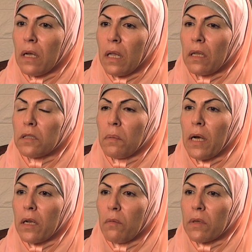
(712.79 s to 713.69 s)
Allah
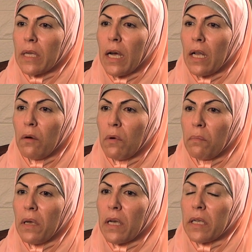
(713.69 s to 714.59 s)
subhanahu wa ta'ala
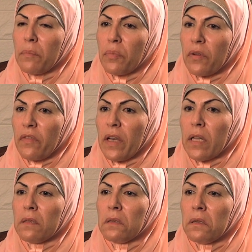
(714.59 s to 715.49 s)
would make it
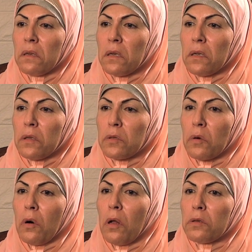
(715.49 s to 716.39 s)
prevail to
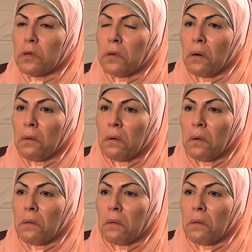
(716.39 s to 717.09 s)
all to know.